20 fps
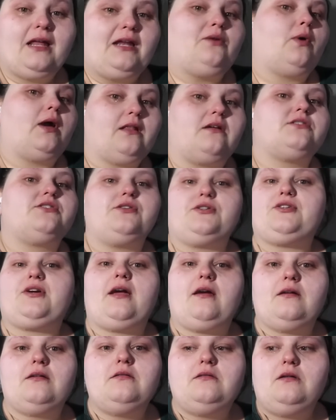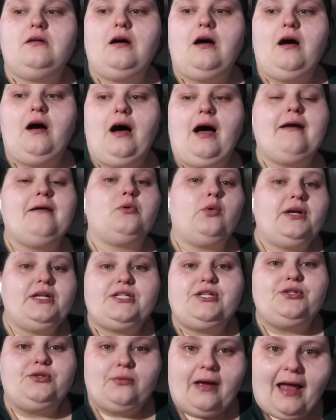getting weight loss surgery. Oh, uh, I am going
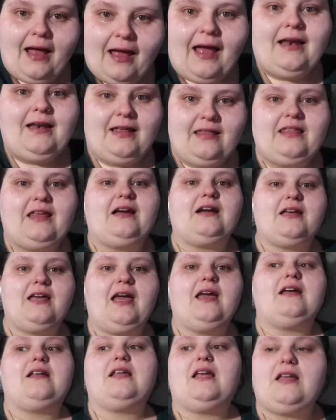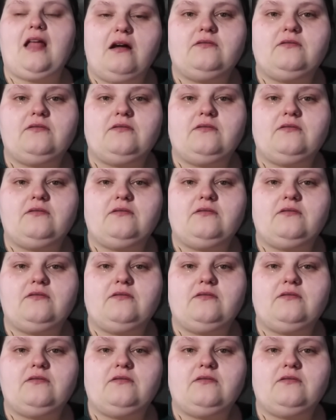to do anything I can and